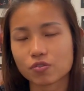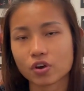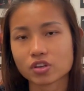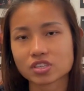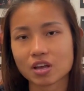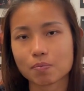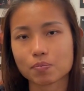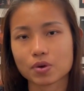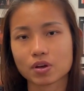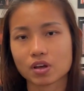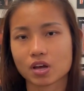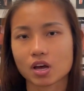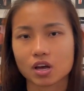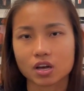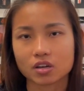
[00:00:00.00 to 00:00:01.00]
For
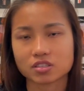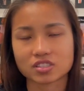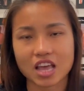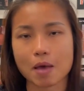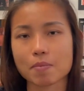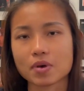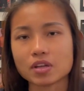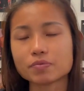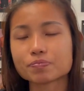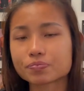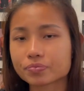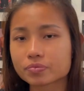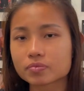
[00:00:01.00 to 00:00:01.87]
example, salmon